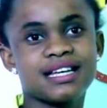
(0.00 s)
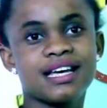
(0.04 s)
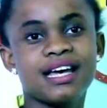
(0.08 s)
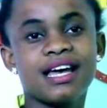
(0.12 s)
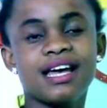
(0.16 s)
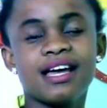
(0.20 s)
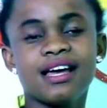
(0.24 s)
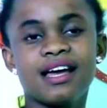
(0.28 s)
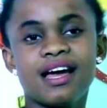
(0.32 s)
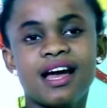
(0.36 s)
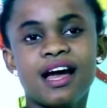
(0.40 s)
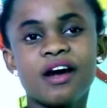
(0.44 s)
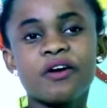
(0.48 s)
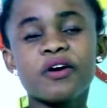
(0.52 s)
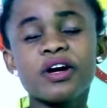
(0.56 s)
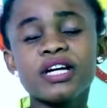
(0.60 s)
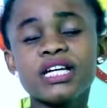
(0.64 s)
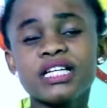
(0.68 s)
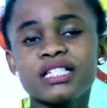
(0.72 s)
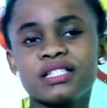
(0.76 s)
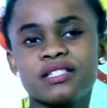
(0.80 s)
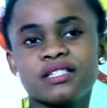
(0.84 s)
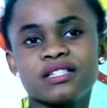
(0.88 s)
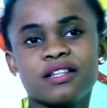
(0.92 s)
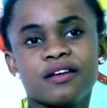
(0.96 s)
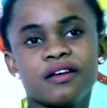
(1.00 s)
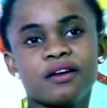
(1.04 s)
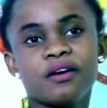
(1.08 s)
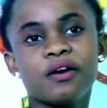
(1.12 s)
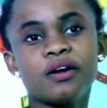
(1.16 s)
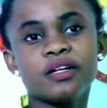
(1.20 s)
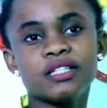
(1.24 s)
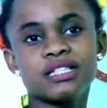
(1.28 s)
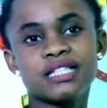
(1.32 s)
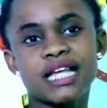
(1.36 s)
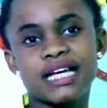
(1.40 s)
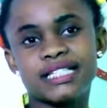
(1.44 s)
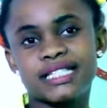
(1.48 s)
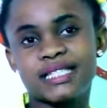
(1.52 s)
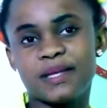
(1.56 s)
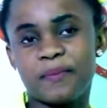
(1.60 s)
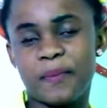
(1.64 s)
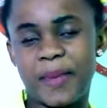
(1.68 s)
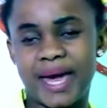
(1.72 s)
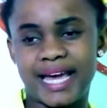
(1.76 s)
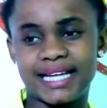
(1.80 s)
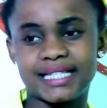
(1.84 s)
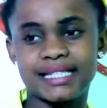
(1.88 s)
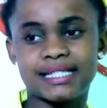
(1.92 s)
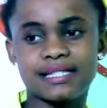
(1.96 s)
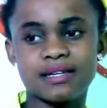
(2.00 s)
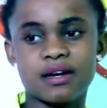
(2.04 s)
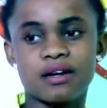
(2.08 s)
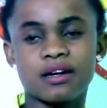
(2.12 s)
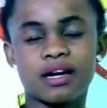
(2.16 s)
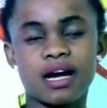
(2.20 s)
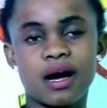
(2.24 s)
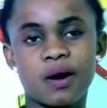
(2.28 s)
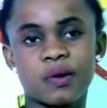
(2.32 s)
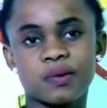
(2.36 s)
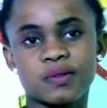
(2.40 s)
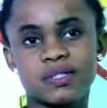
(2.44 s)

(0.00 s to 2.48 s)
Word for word: According to the New Testament account